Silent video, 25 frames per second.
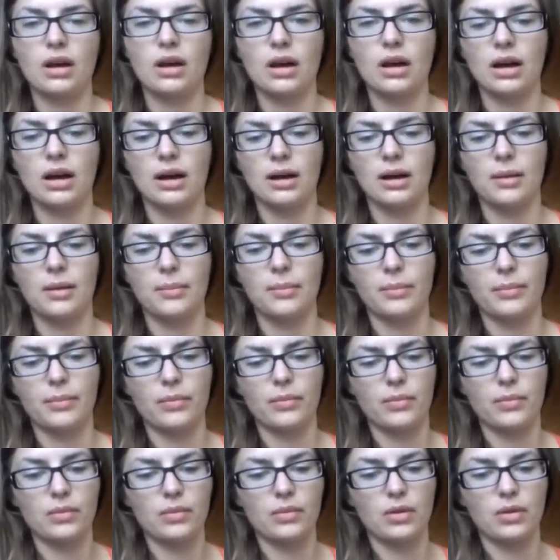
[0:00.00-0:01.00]

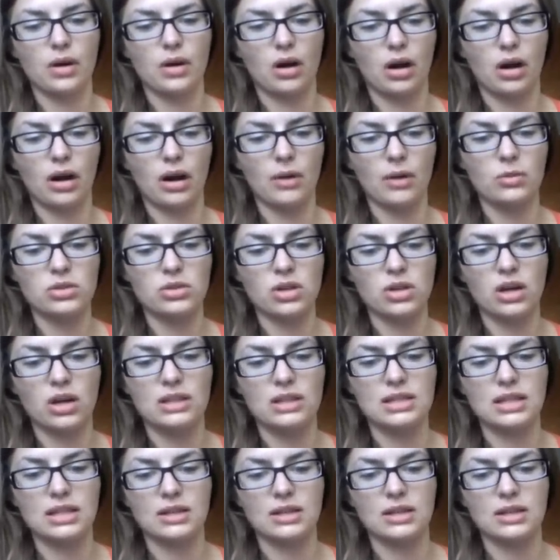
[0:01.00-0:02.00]
um, I was
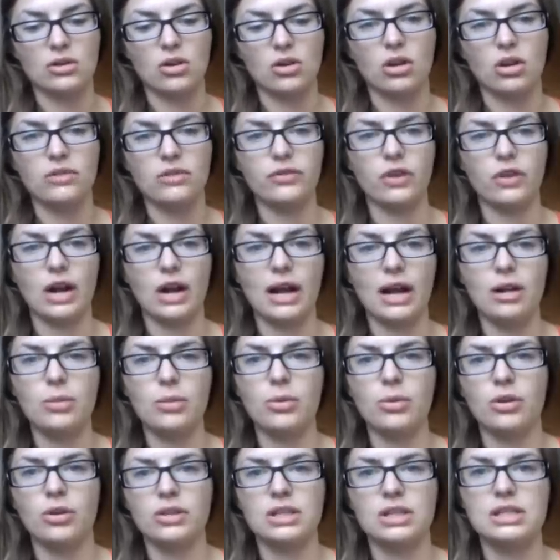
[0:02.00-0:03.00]
asking God for help
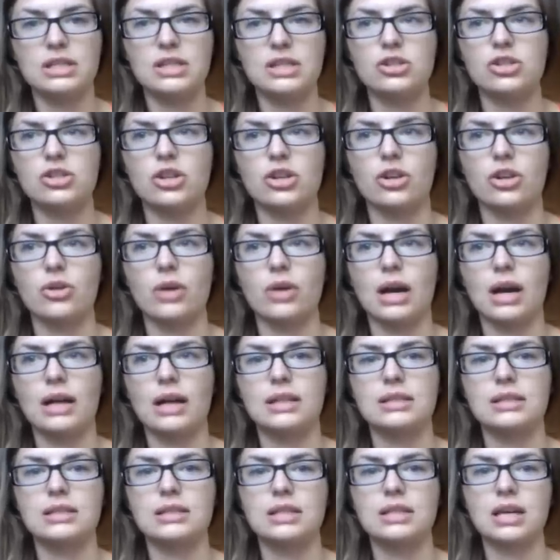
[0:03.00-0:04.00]
on this issue,
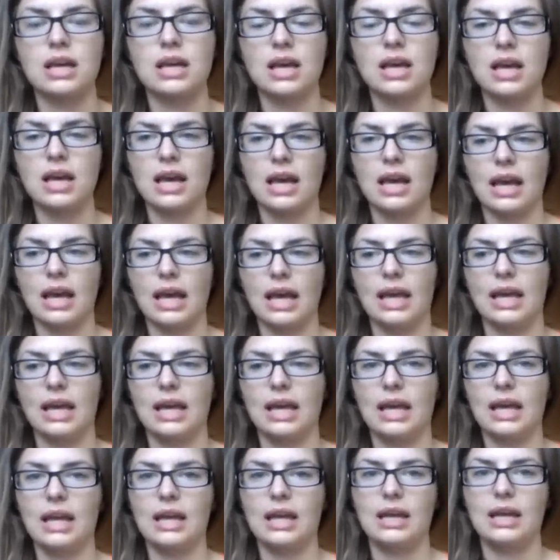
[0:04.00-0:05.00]
and
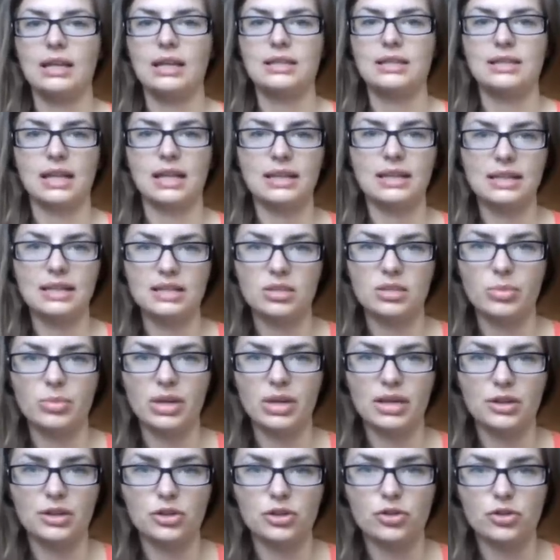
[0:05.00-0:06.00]
He sent it to me
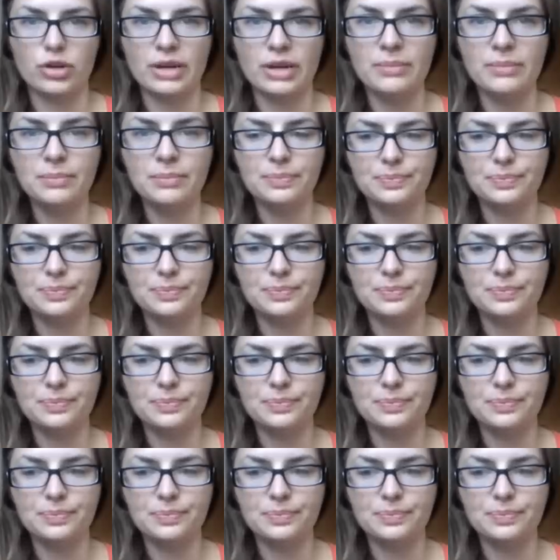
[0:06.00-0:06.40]
in a dream.